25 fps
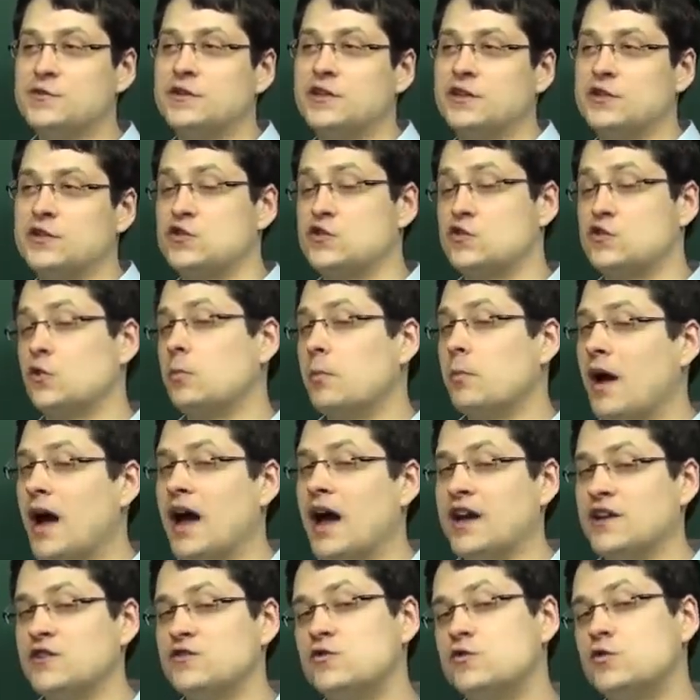
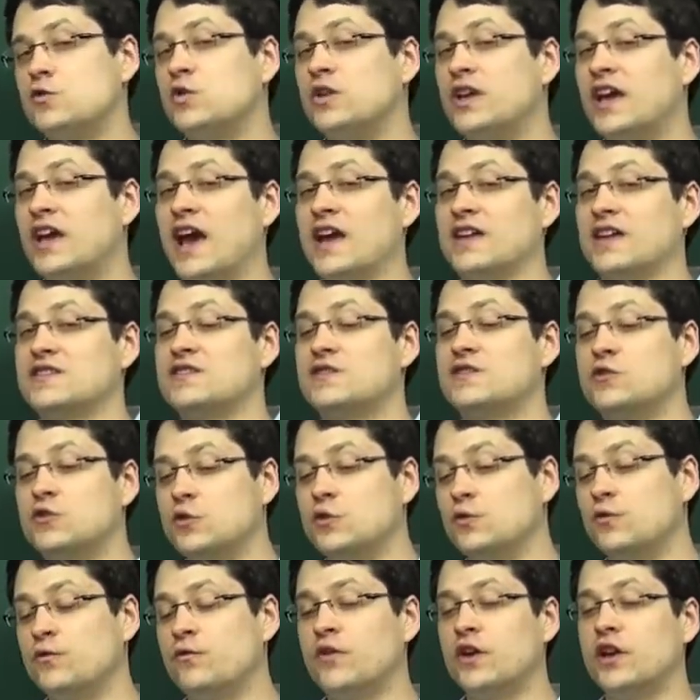surmise, to guess,
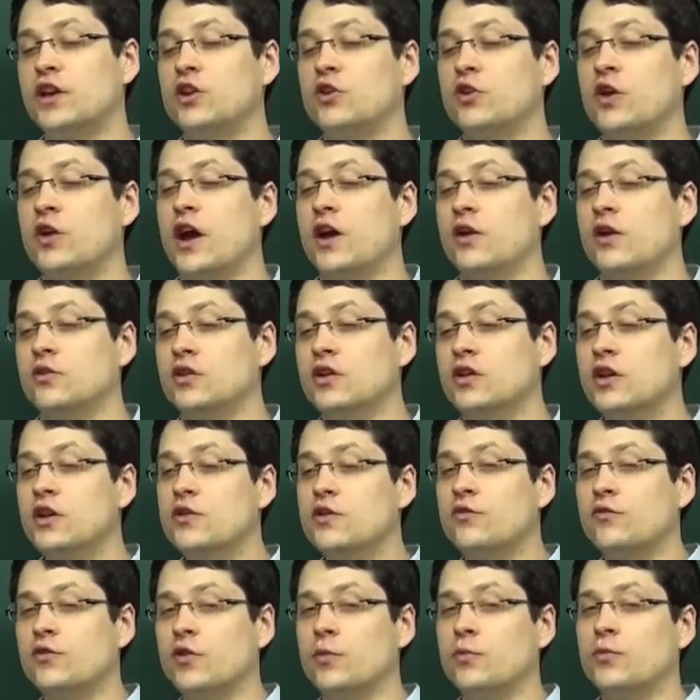to figure out
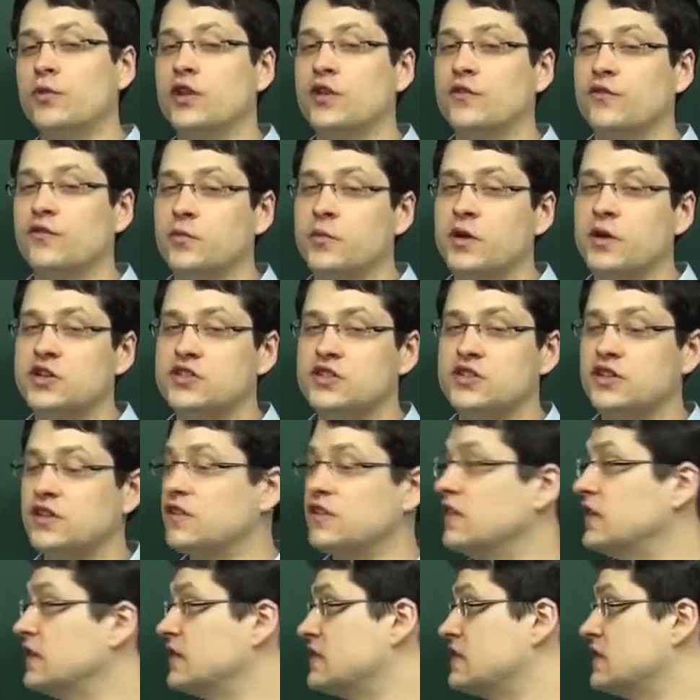from the information
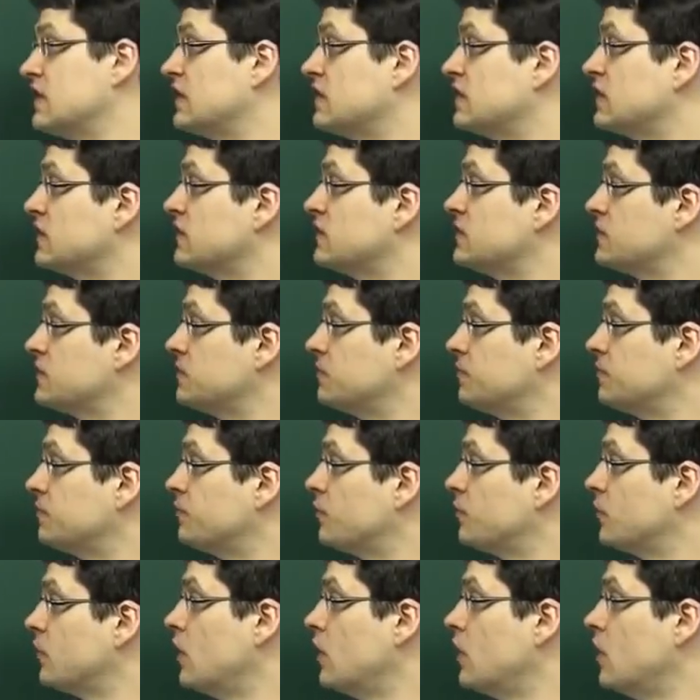in this sentence?
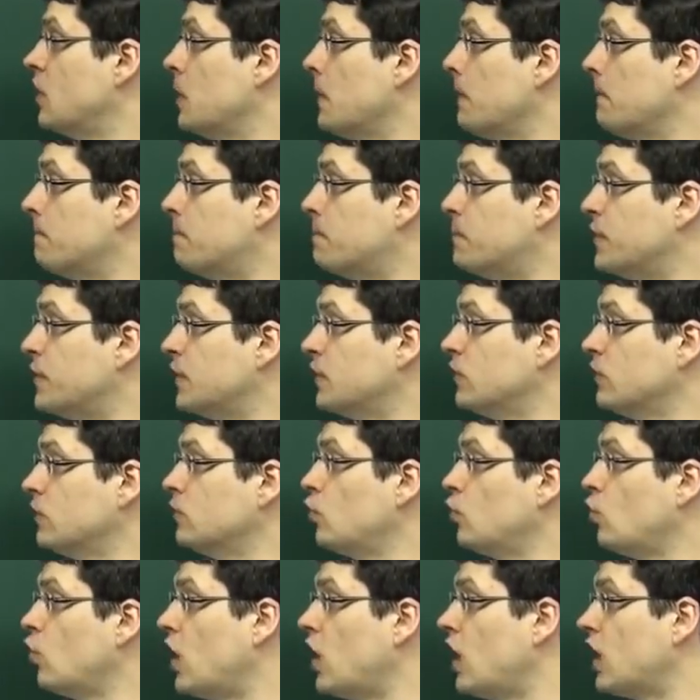
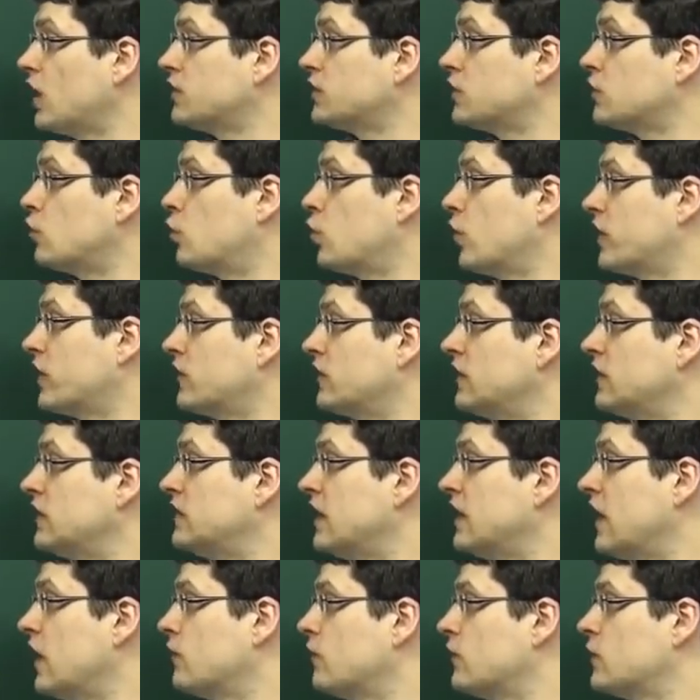Bill walked quickly
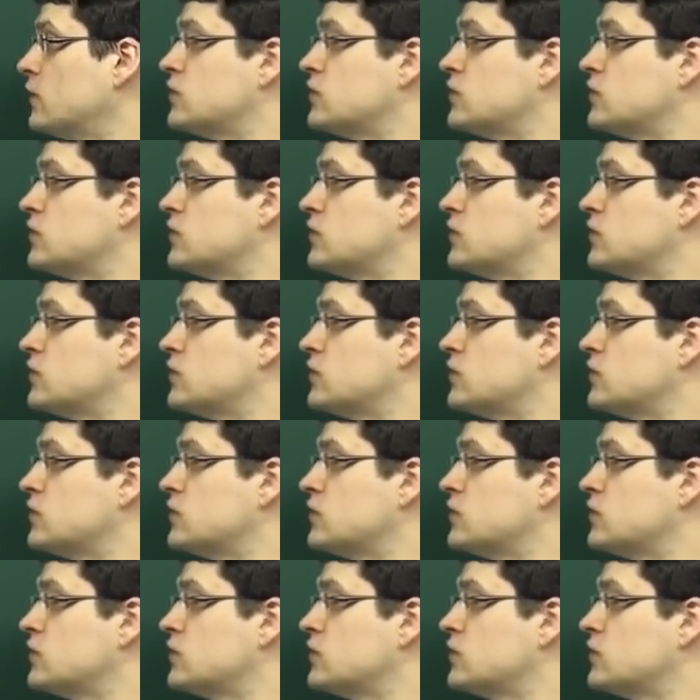down the